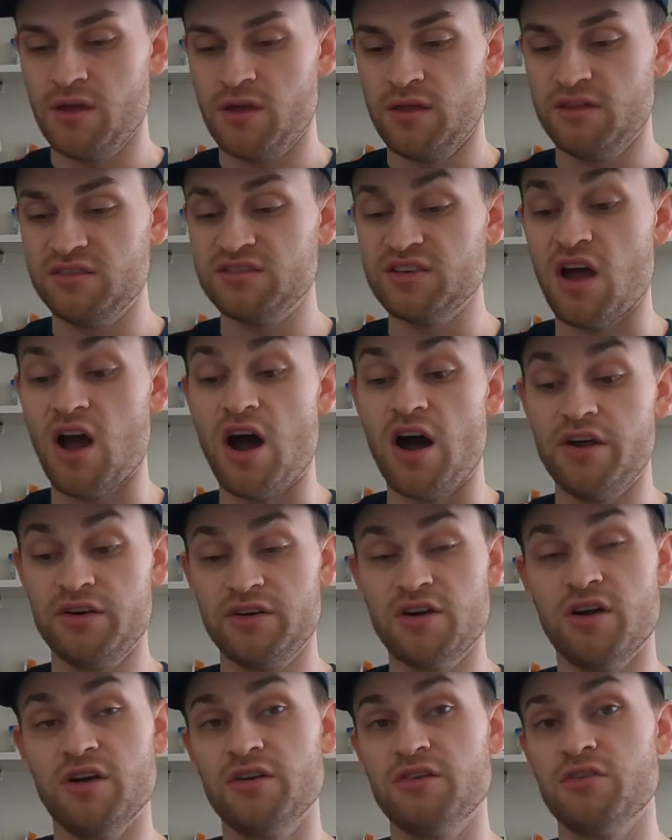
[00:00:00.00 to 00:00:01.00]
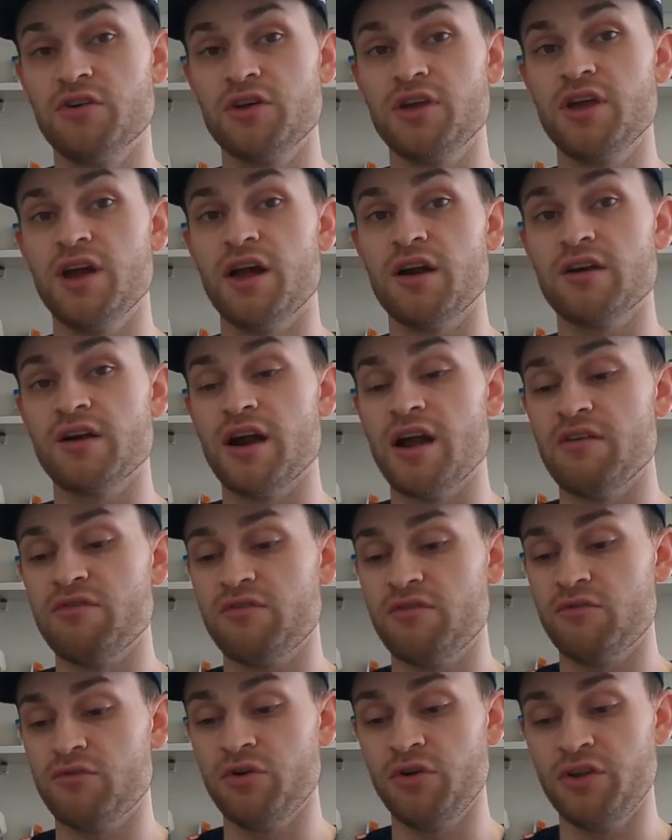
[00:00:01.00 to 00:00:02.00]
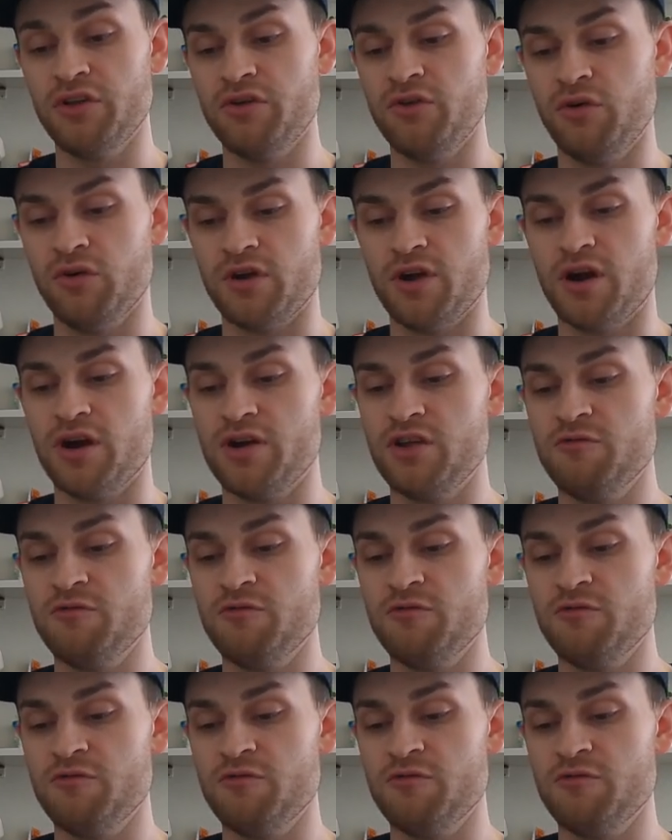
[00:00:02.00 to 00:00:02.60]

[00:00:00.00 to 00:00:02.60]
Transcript: This is an on-card rookie autograph. Really cool card.